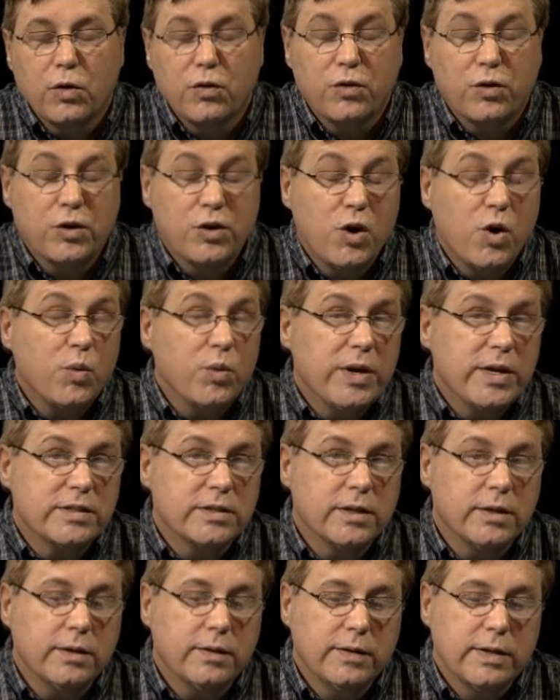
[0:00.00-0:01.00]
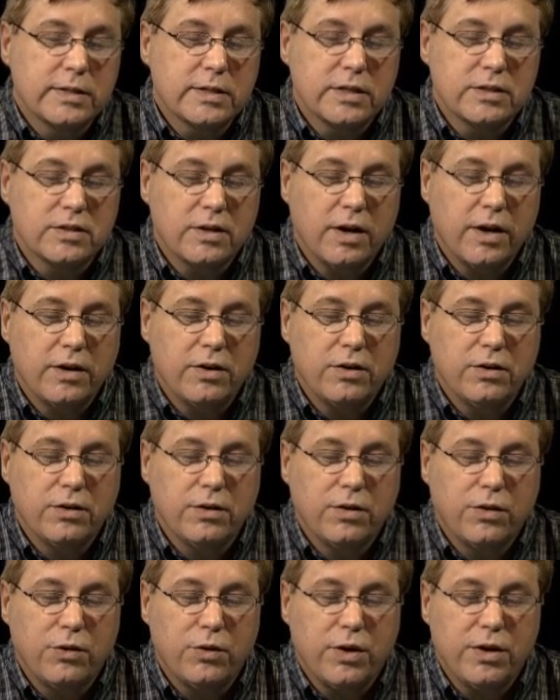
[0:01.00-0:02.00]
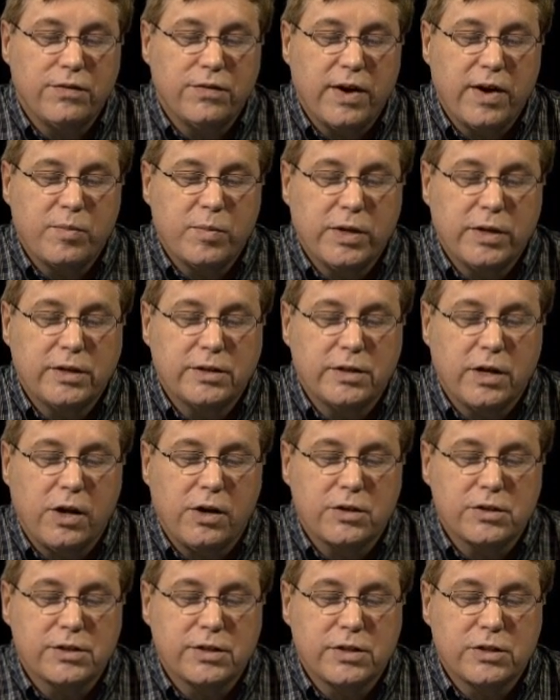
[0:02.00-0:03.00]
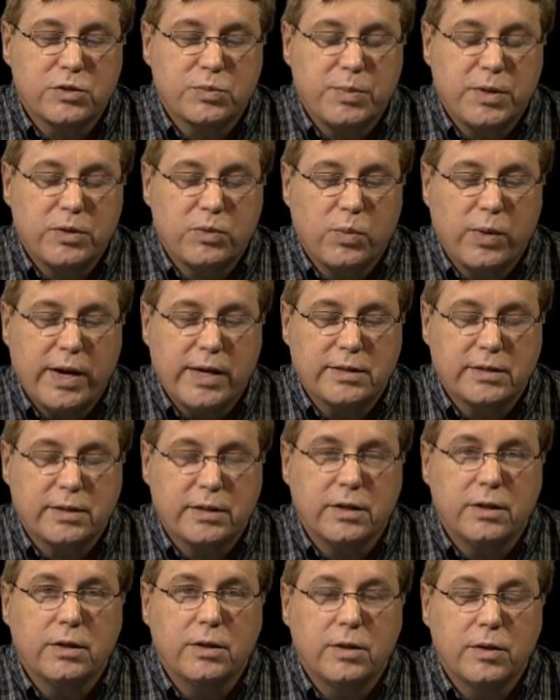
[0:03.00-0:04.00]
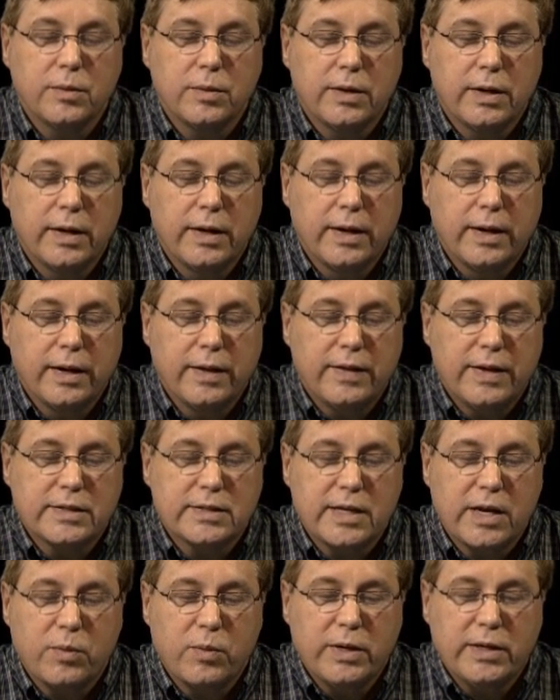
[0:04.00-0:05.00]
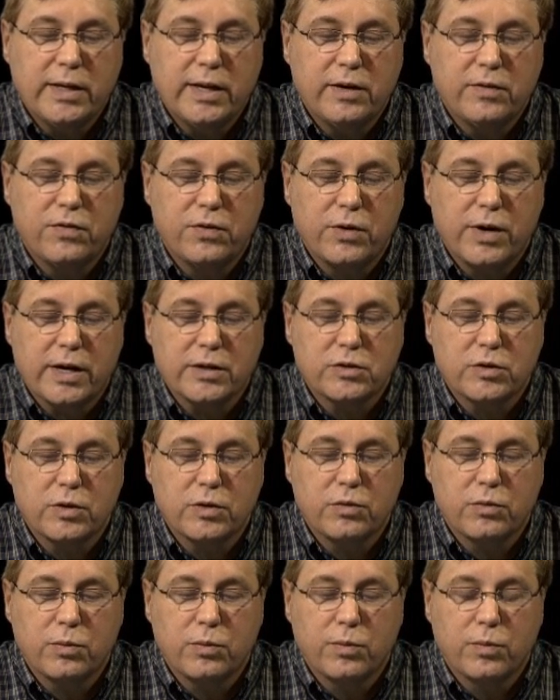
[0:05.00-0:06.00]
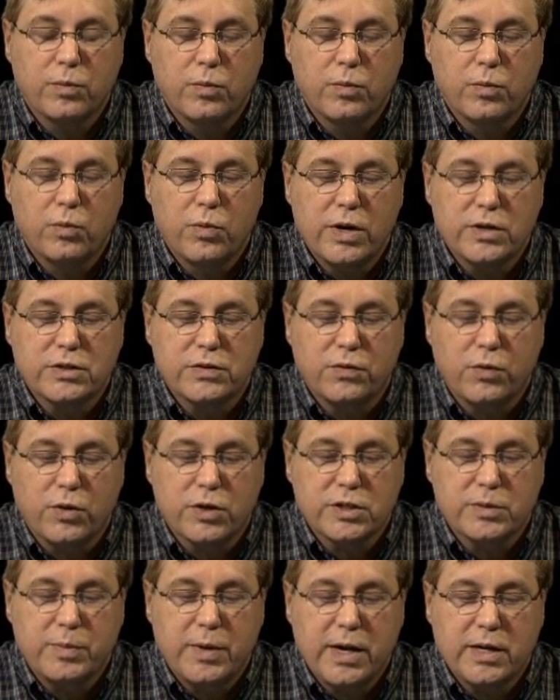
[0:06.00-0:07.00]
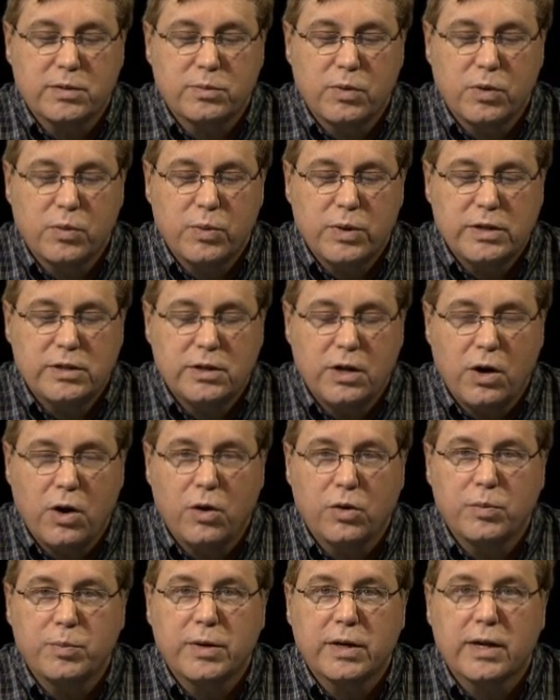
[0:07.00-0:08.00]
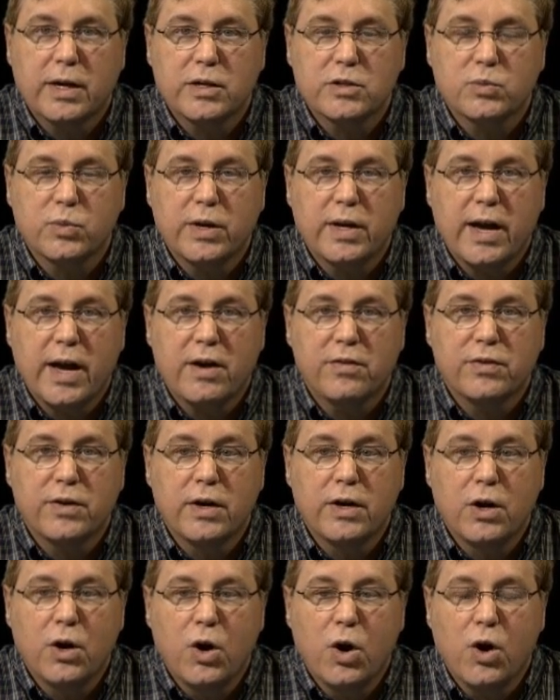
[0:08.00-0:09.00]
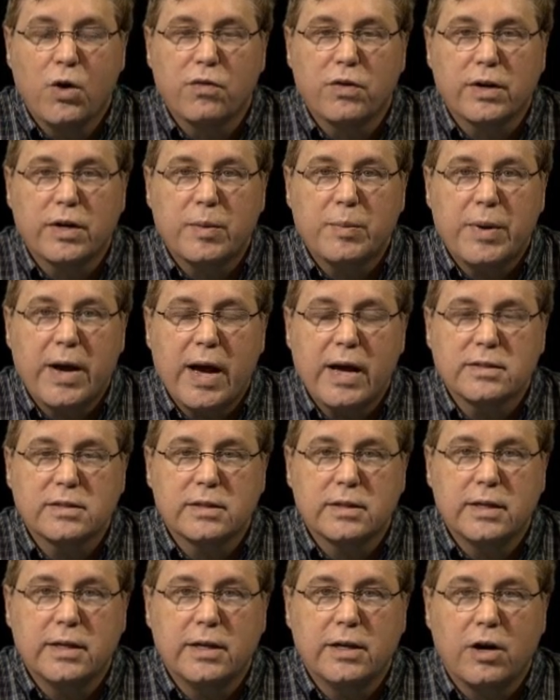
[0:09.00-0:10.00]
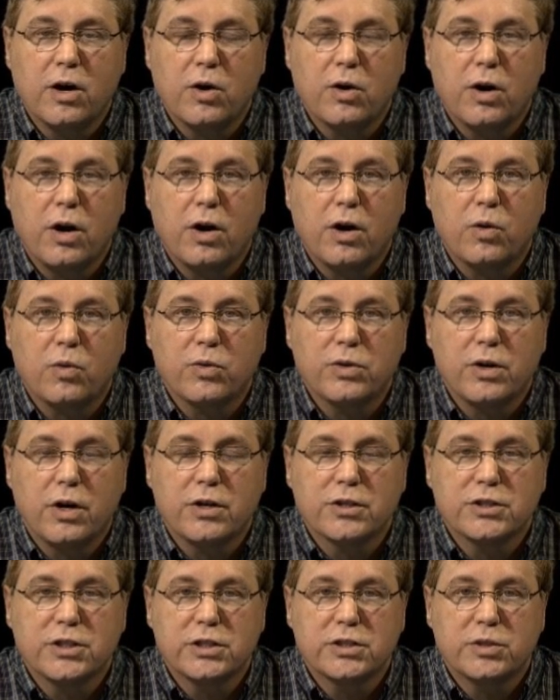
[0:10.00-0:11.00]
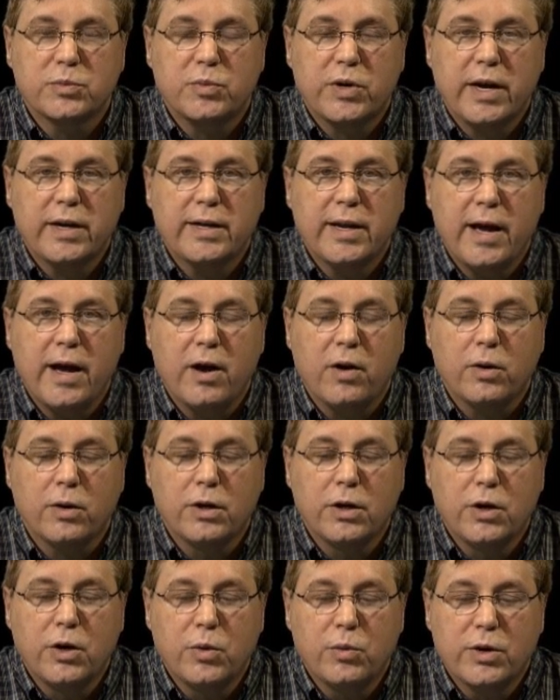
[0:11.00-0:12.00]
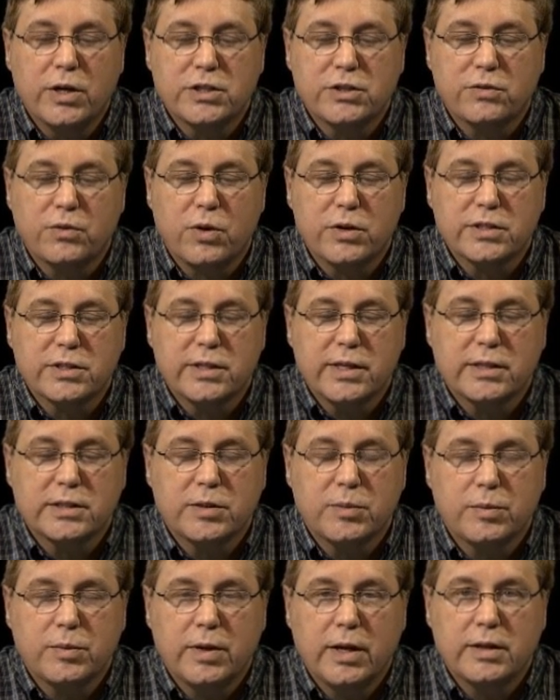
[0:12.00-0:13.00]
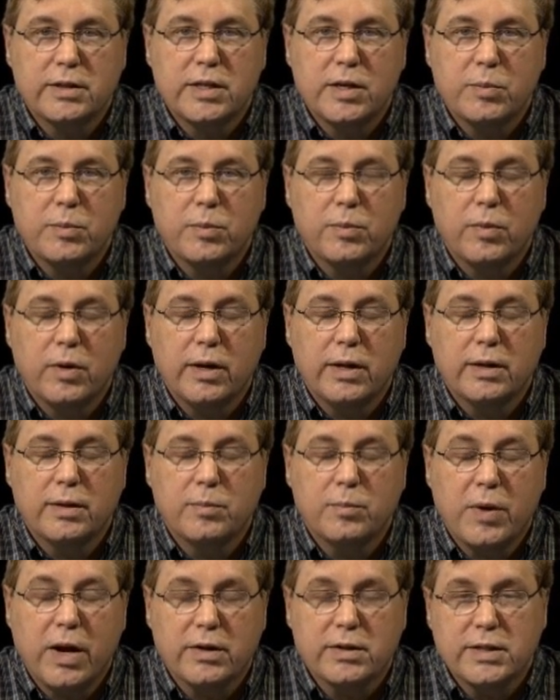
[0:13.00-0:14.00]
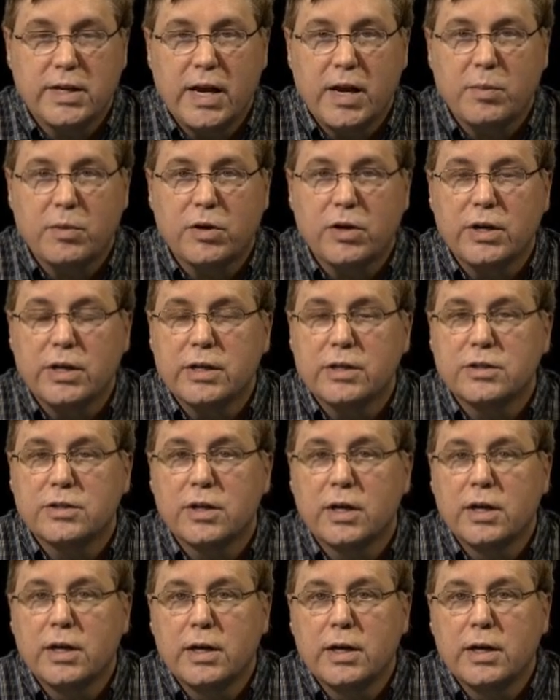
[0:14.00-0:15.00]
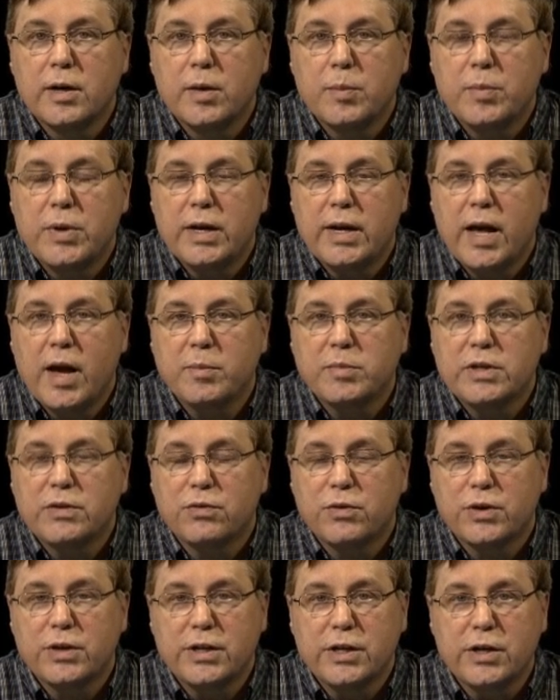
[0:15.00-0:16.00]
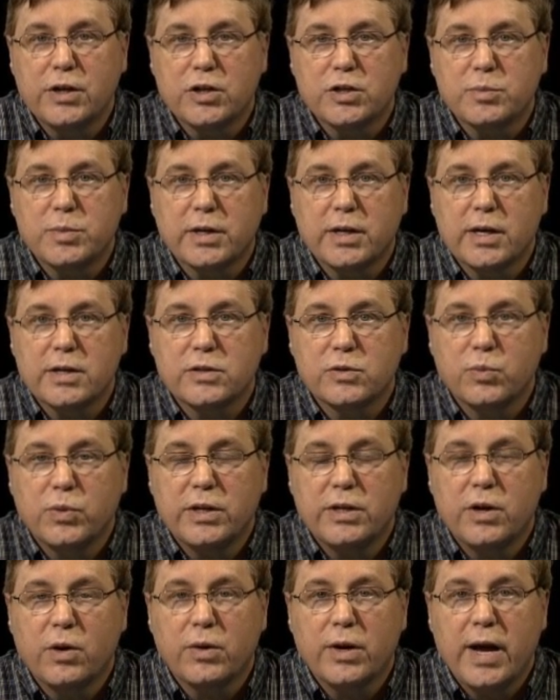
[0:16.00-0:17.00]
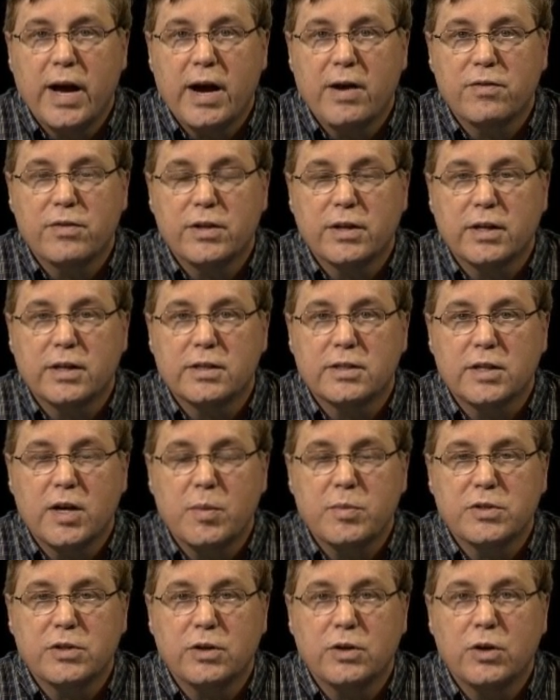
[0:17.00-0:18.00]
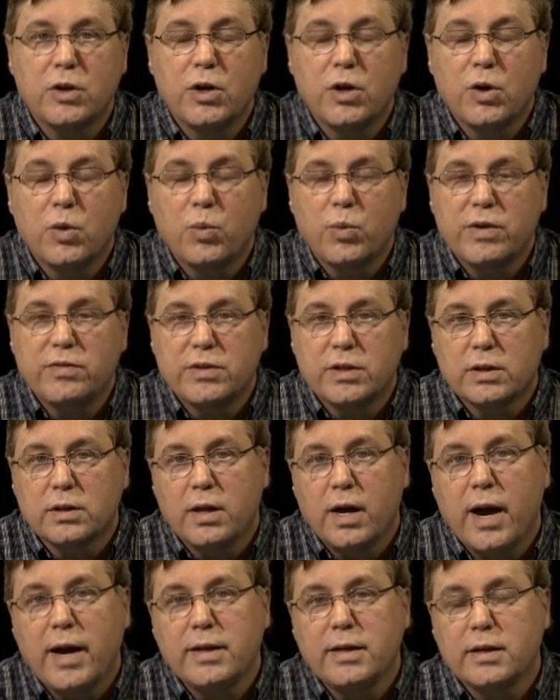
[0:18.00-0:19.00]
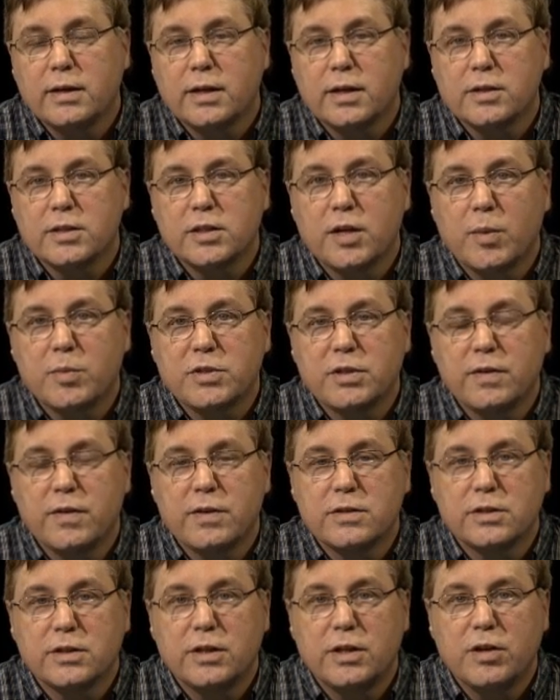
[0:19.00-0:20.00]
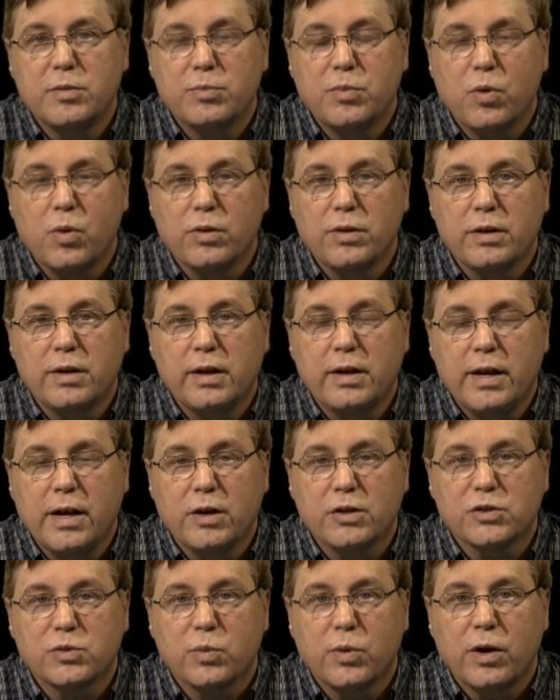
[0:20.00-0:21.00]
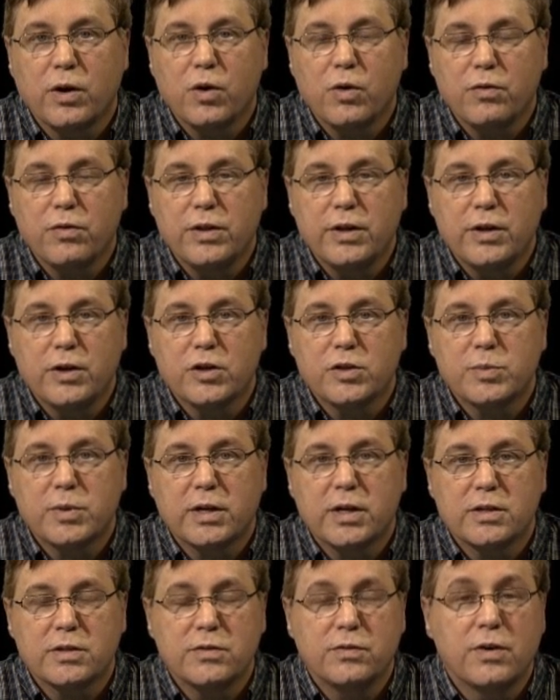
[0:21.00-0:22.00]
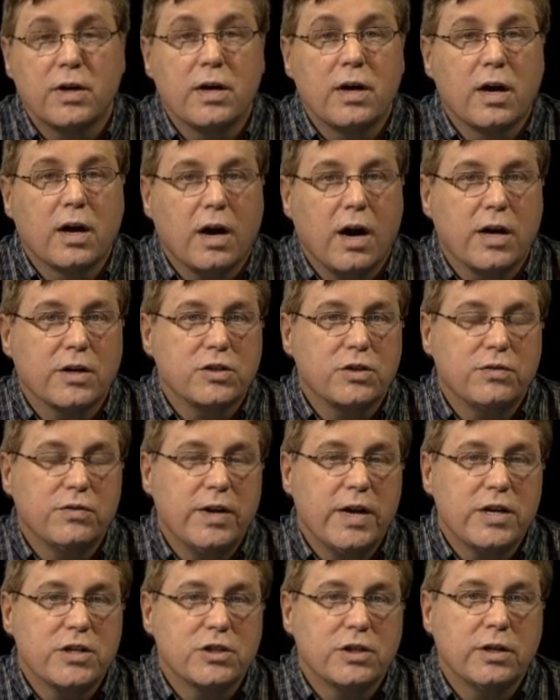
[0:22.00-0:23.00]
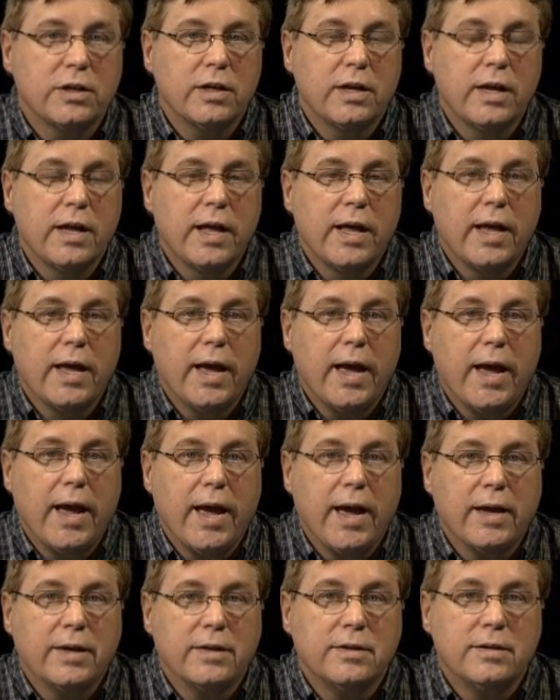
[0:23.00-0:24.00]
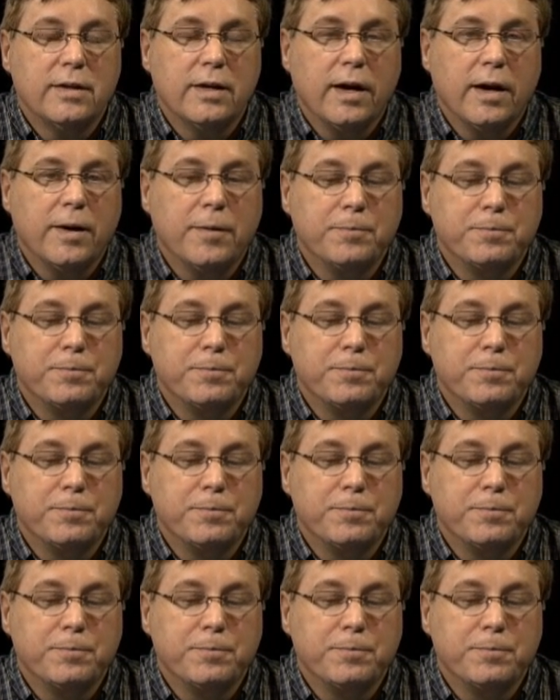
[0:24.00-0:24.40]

For no reason, this is $135 million that has been wasted. They say we need it for extra reservoir space, but we don't because we have overcapacity in our system right now. Reservoir 6 at Mount Tabor has been empty for years because we don't have the consumption. We've declined in consumption in the city of Portland and elsewhere over the years because of conservation and